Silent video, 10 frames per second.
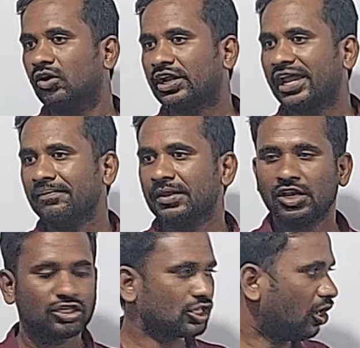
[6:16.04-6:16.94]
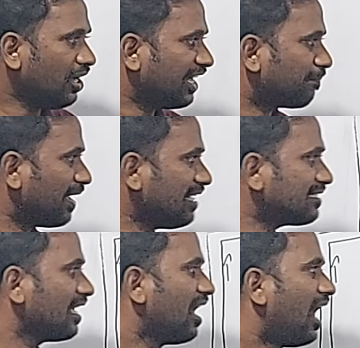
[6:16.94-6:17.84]
Okay, so it
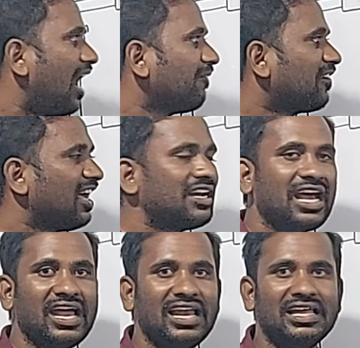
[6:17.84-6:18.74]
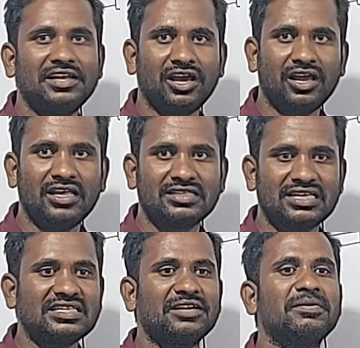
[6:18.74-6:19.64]
means after
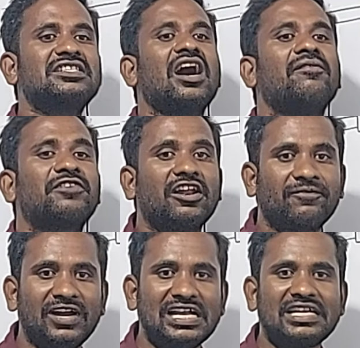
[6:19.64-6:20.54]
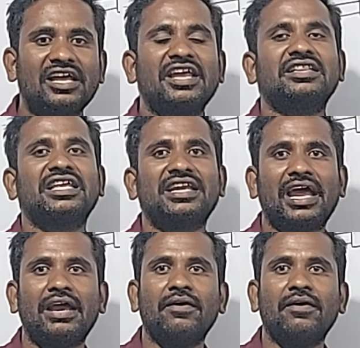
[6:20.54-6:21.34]
dialysis, it means after filtering the